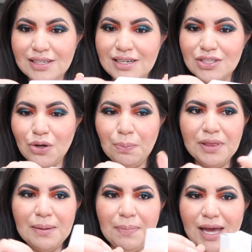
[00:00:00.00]
Let's open
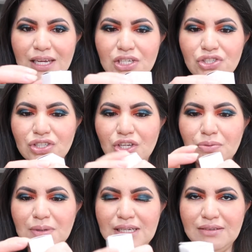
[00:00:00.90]
the package. Can you
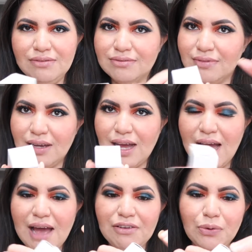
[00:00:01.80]
believe I
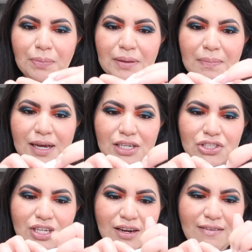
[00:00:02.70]
haven't opened the package
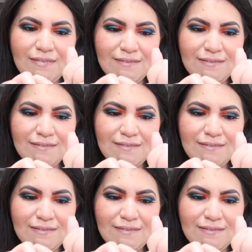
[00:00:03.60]
yet?